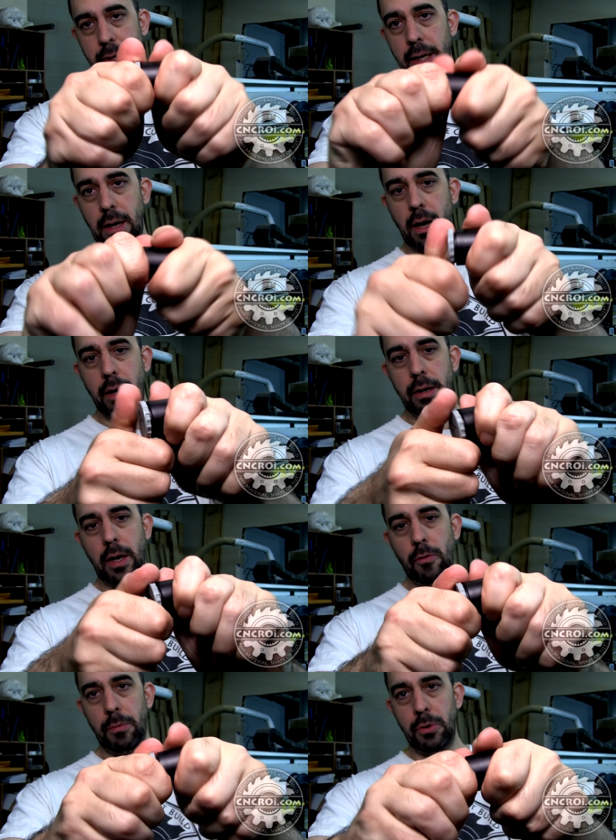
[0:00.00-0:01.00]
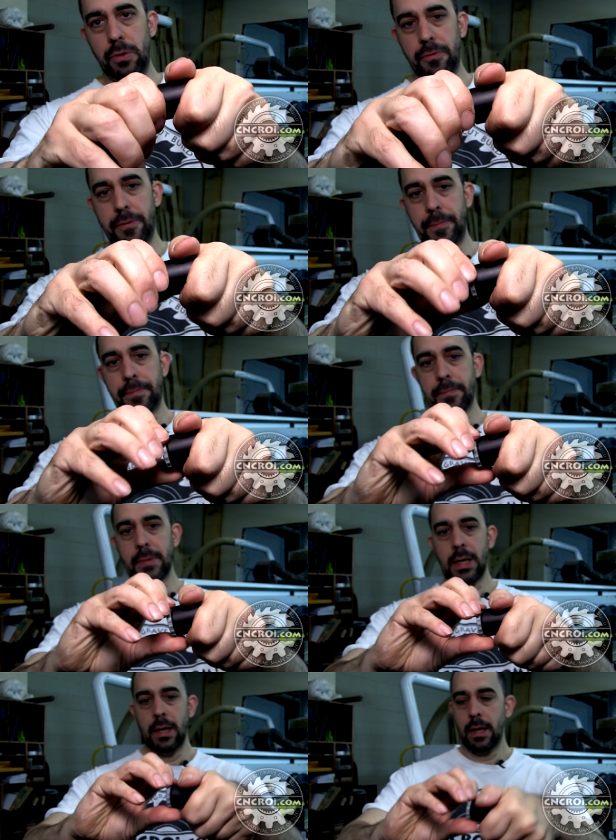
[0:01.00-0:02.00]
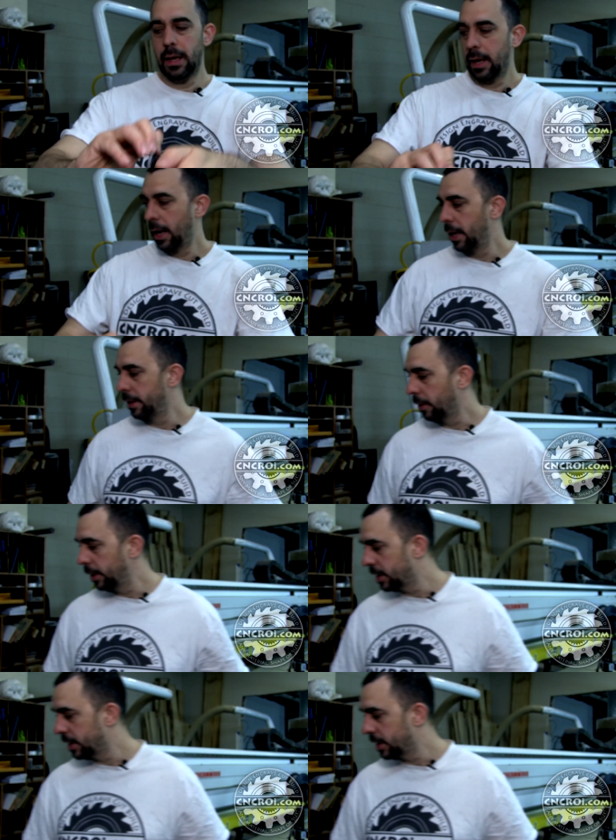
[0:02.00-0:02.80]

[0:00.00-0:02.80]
take on and remove. And the only